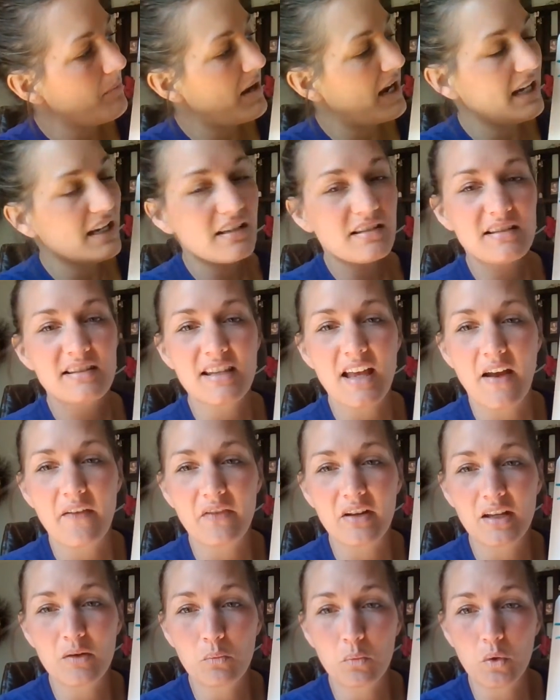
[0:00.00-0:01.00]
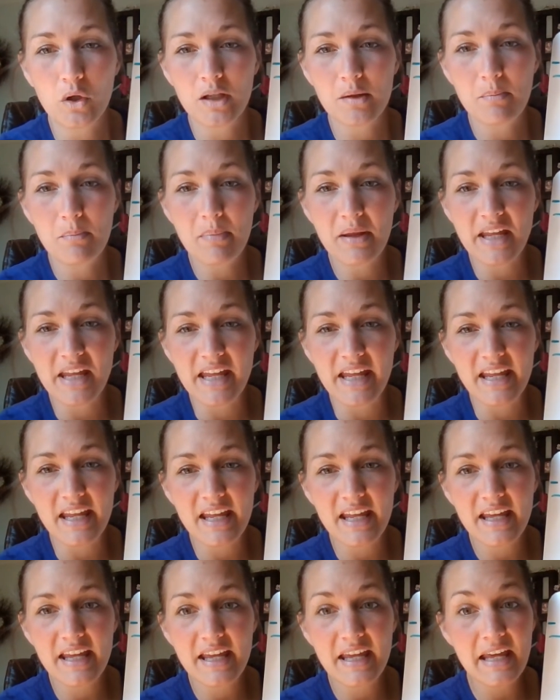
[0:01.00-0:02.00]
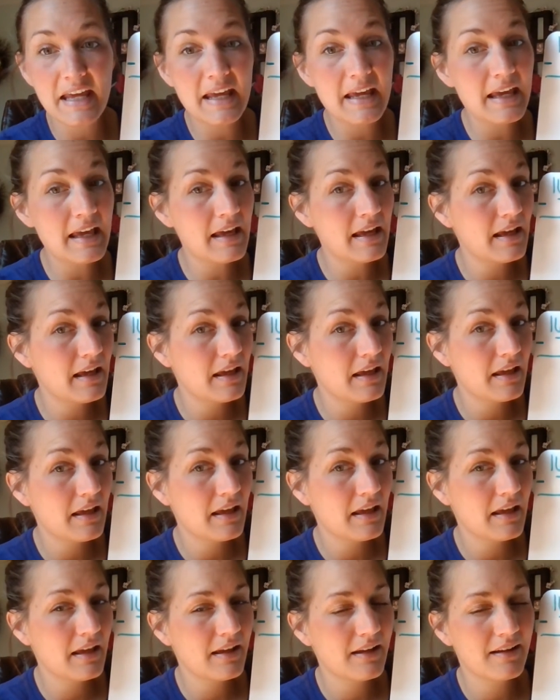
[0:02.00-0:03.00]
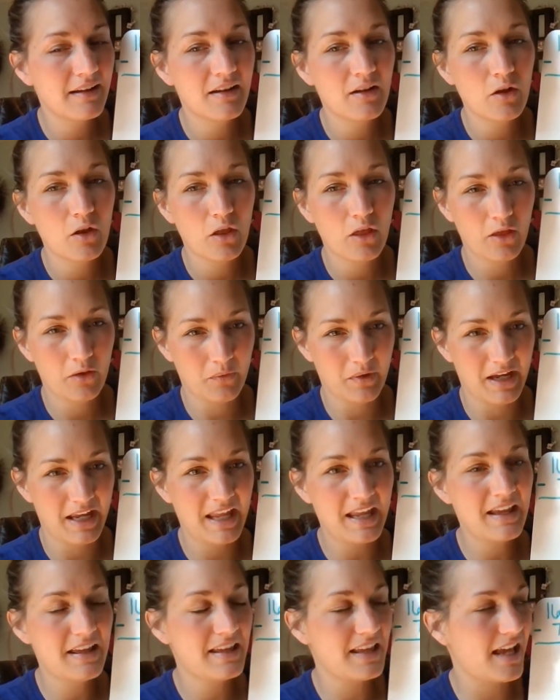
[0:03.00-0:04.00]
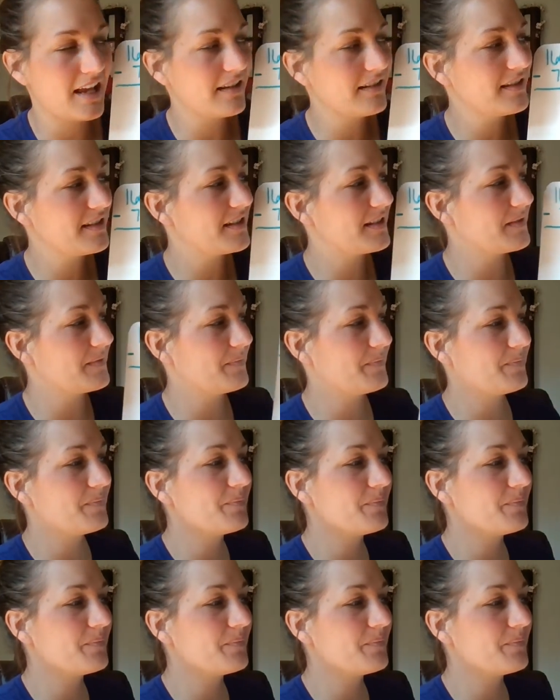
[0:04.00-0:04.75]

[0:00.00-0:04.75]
minus 7 would be 3, yes.